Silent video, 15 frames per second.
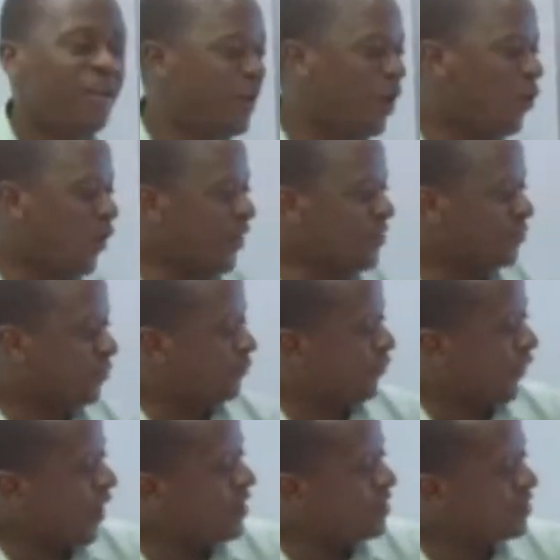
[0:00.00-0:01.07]
Now look at this
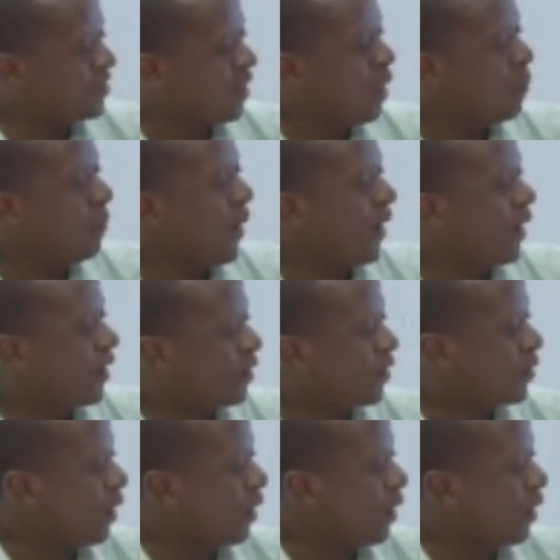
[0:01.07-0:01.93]
phrase, my,